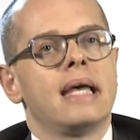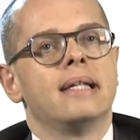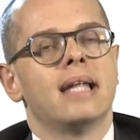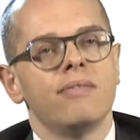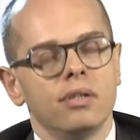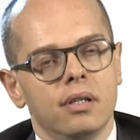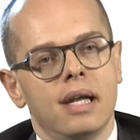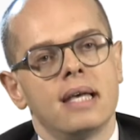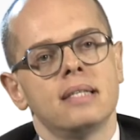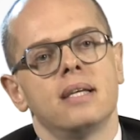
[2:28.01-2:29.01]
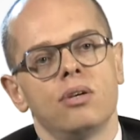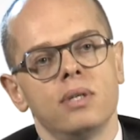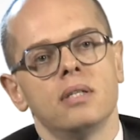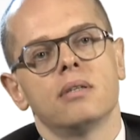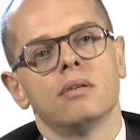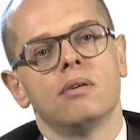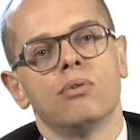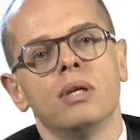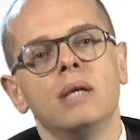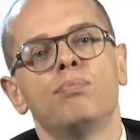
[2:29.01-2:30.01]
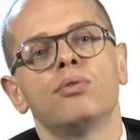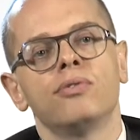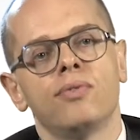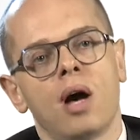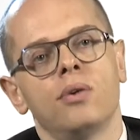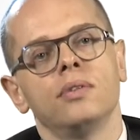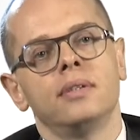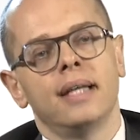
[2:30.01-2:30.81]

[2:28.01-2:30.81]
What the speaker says: Nevertheless, there is a really profound